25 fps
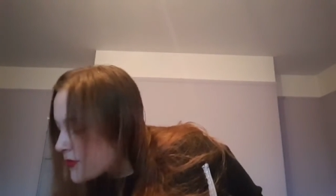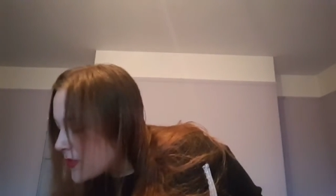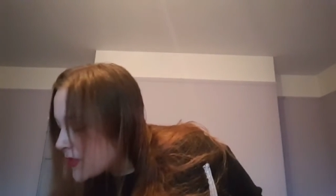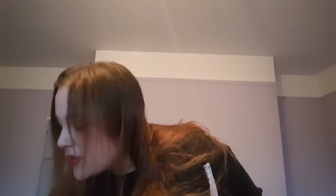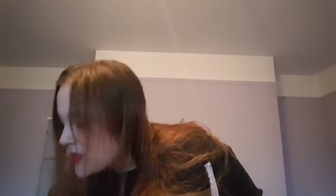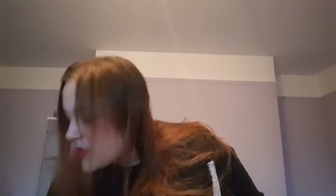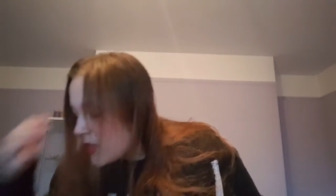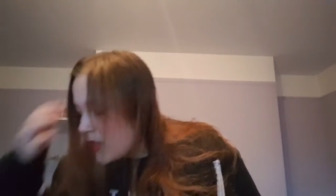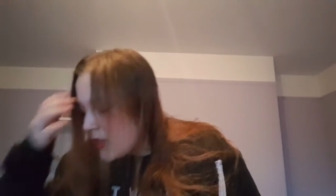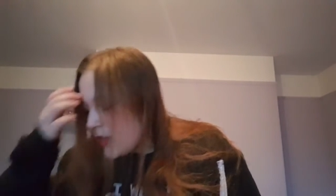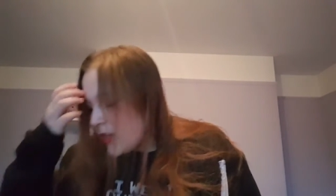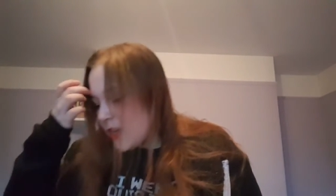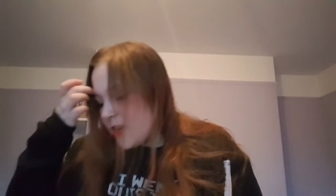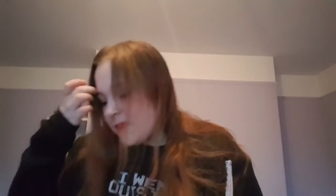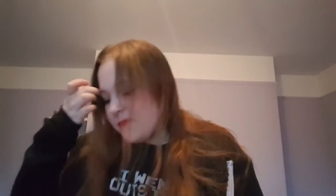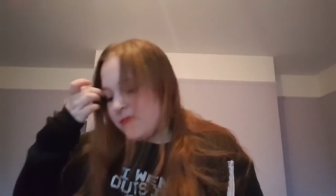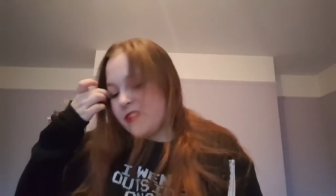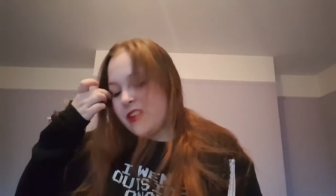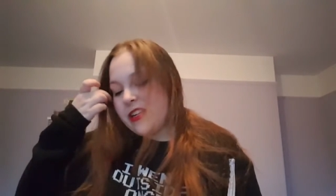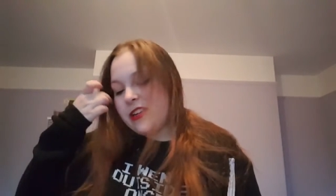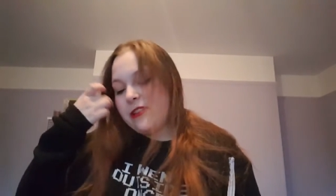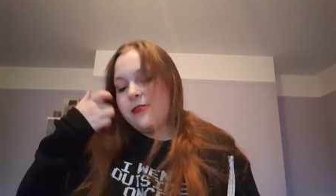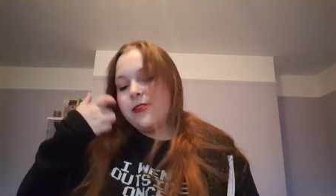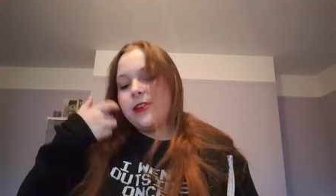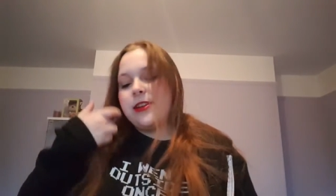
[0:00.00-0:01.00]
So I'm
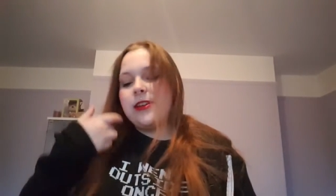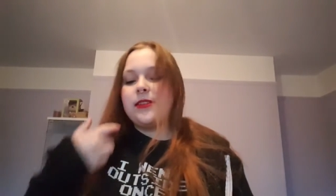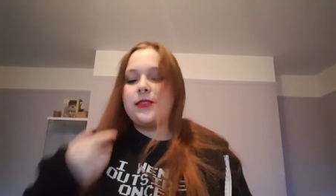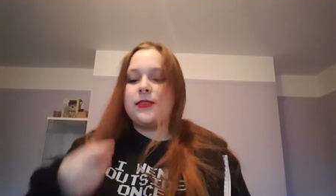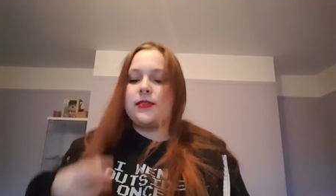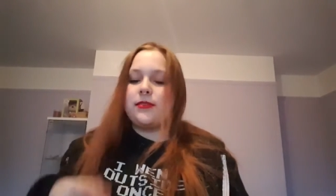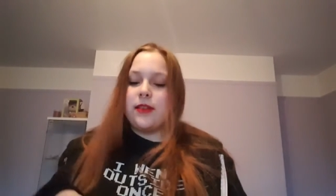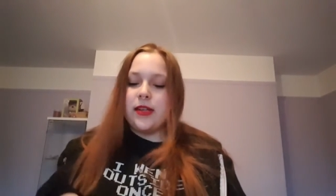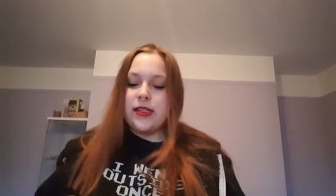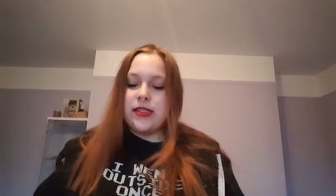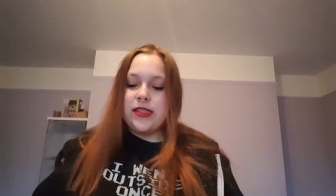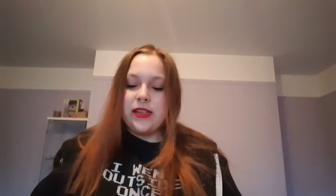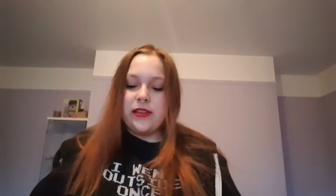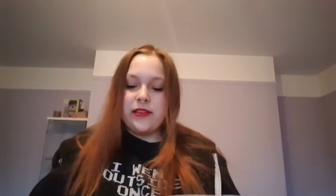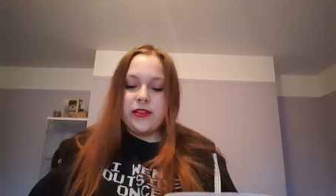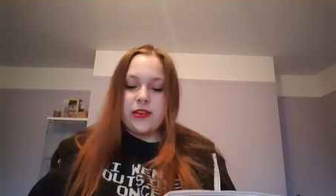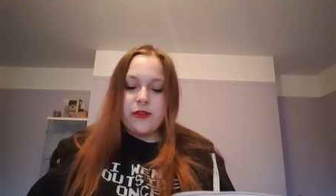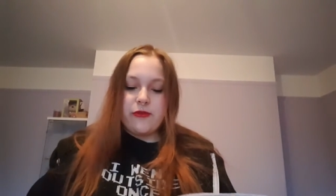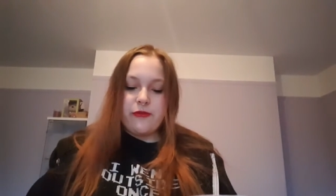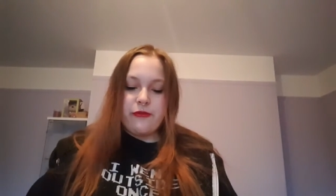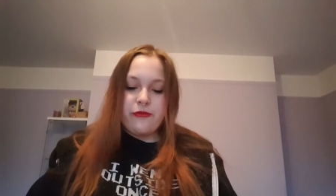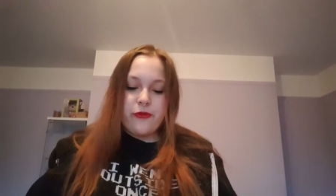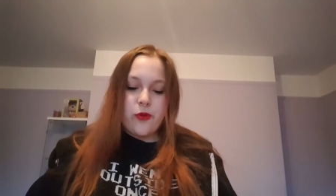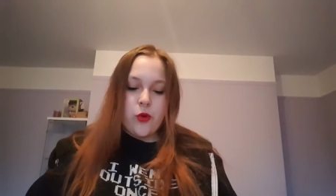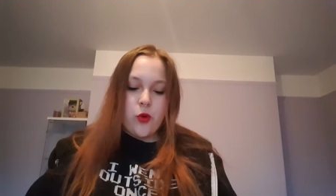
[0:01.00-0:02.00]
really excited
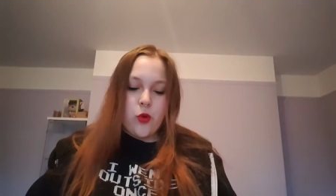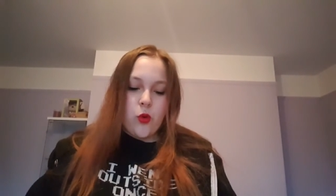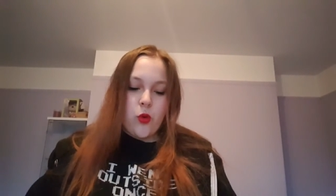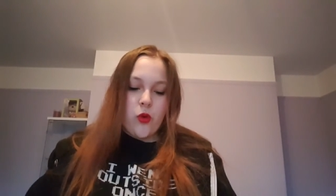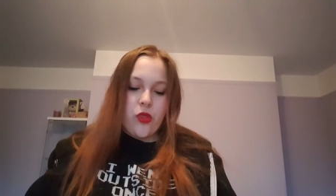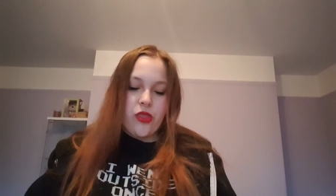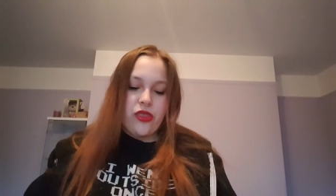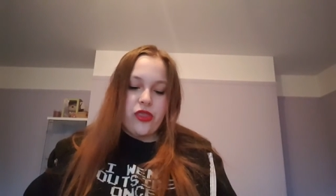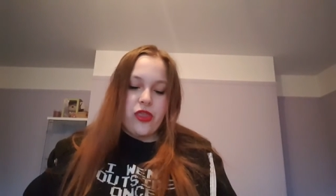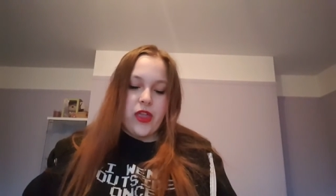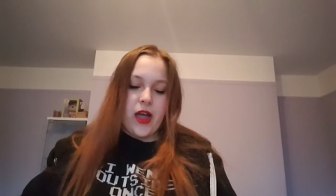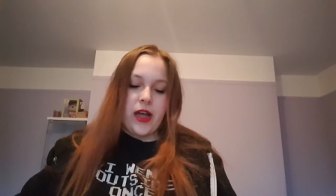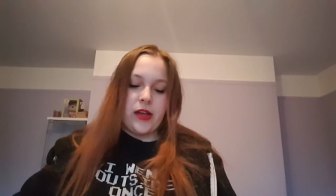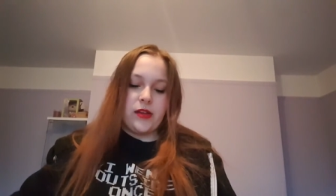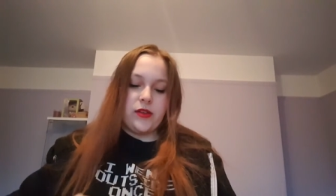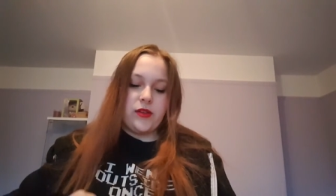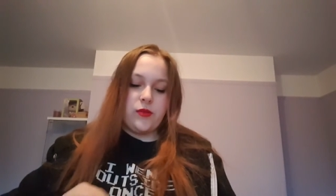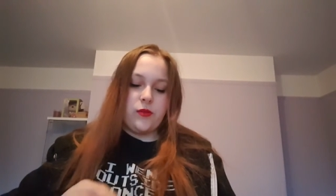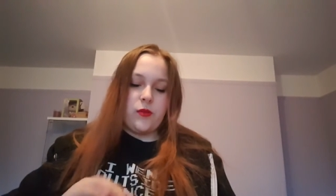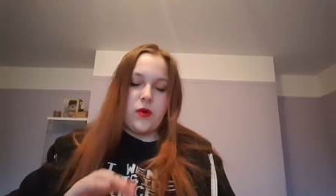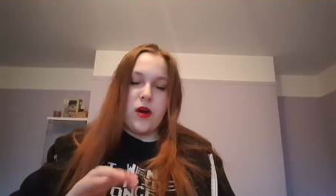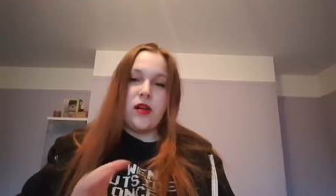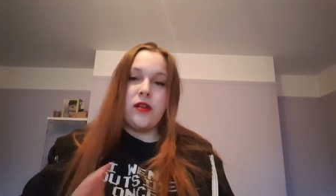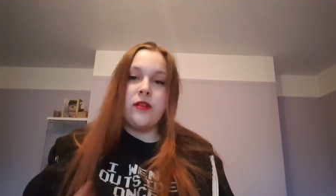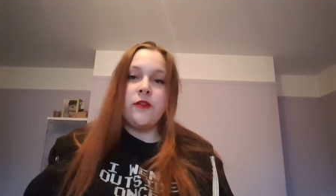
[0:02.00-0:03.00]
for that
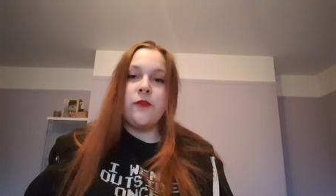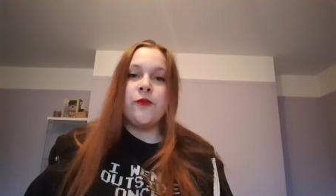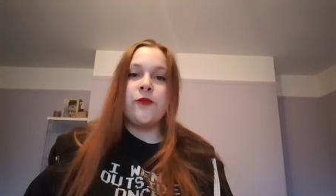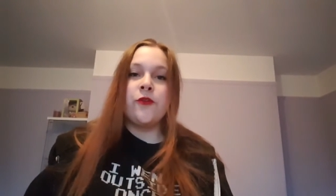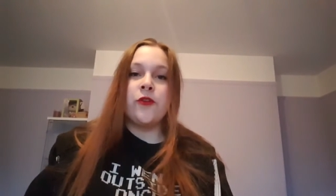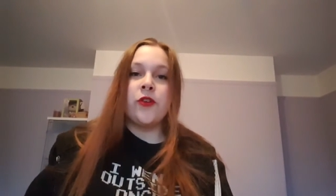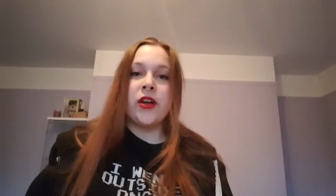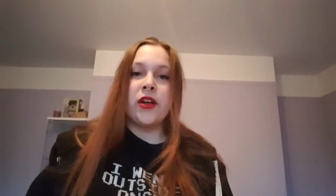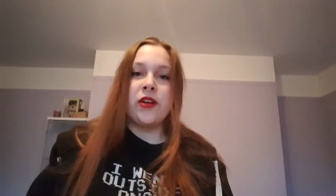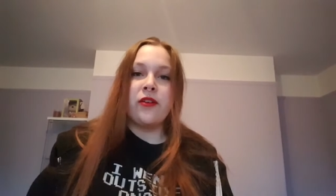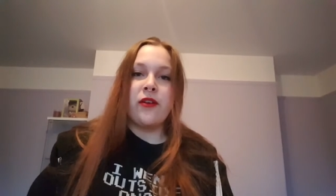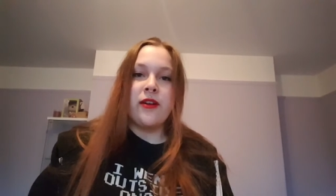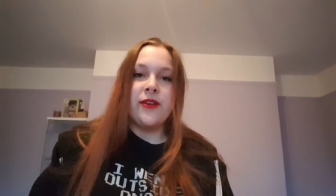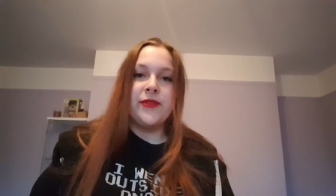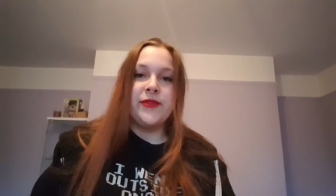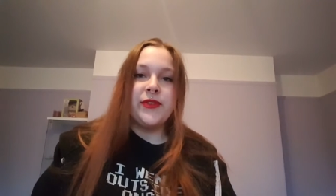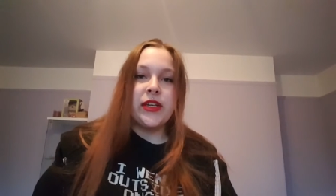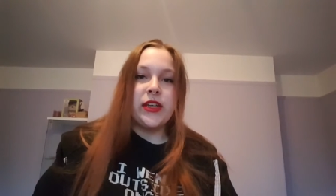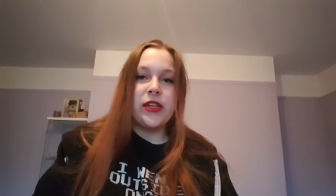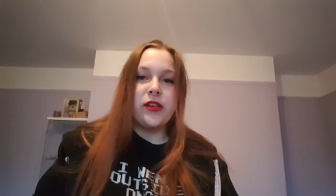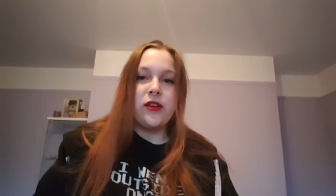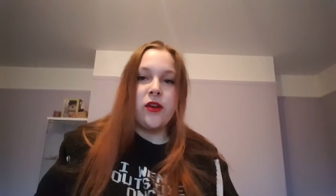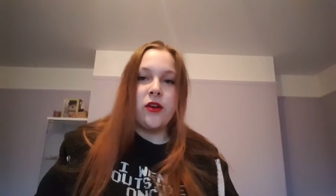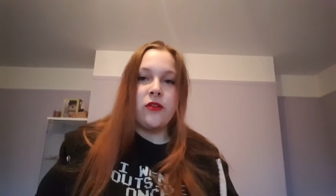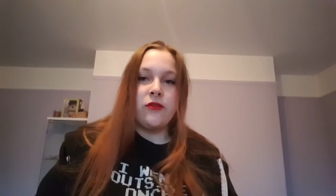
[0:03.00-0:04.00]
one, for a
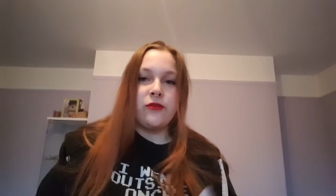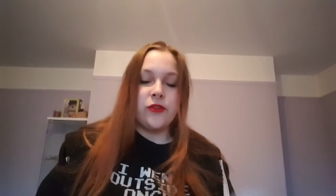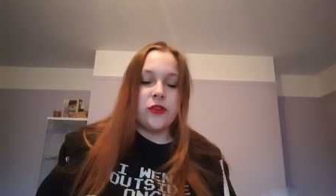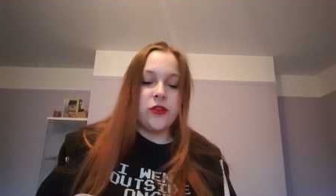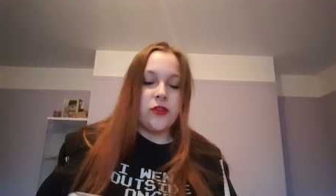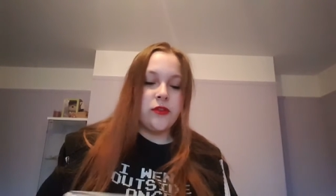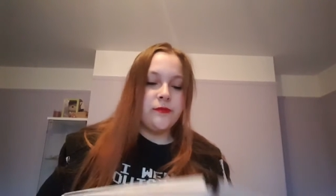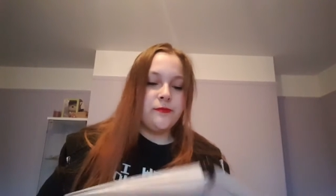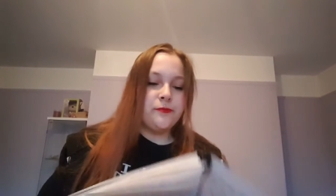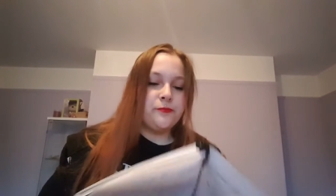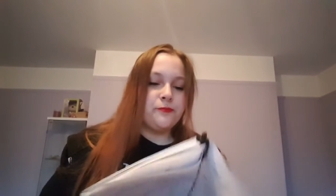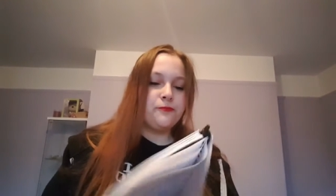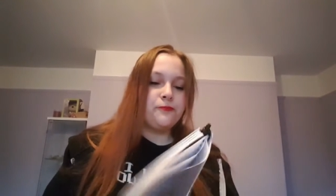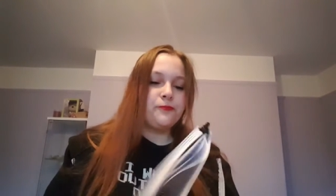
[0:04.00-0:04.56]
graphic novel.